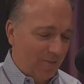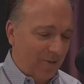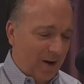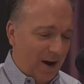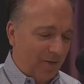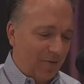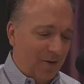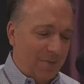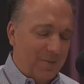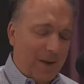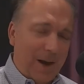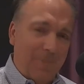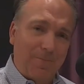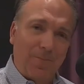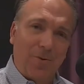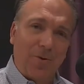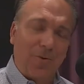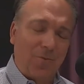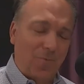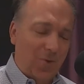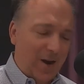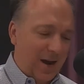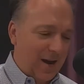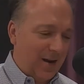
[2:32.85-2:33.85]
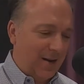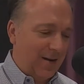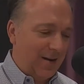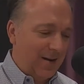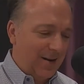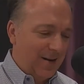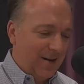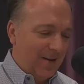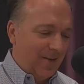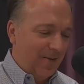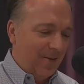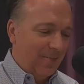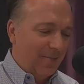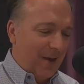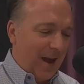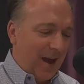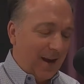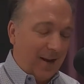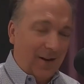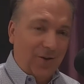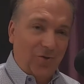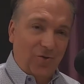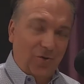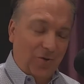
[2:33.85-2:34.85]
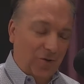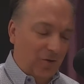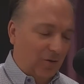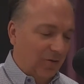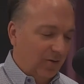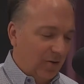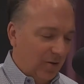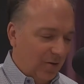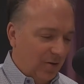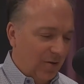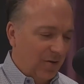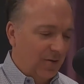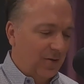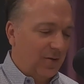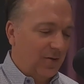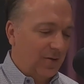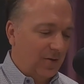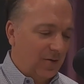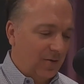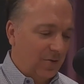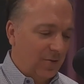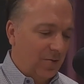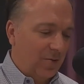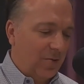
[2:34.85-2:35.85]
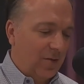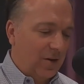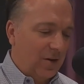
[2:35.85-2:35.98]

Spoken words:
But I remember when the bank introduced her to